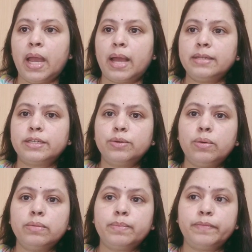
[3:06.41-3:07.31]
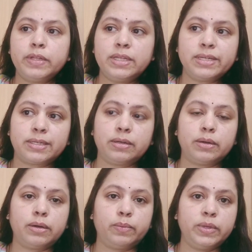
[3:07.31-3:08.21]
And so with this
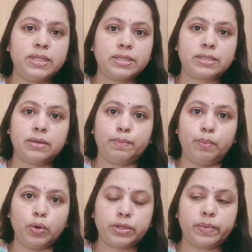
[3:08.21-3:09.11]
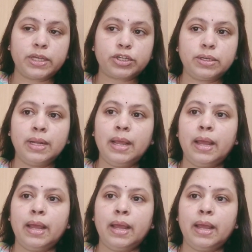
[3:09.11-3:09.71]
motivation